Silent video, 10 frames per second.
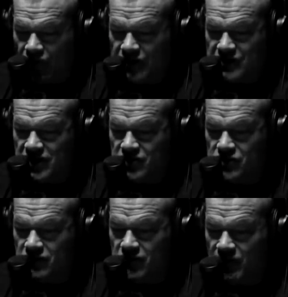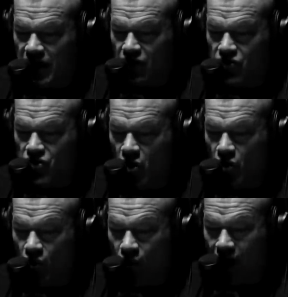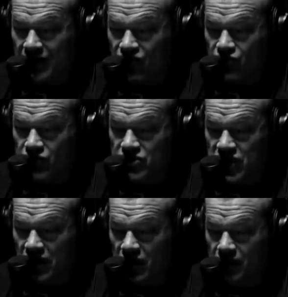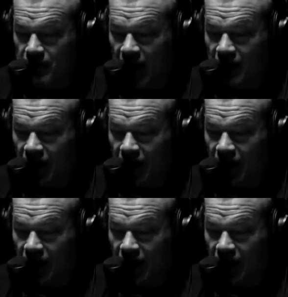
the essentials of the plan are known right through the chain of command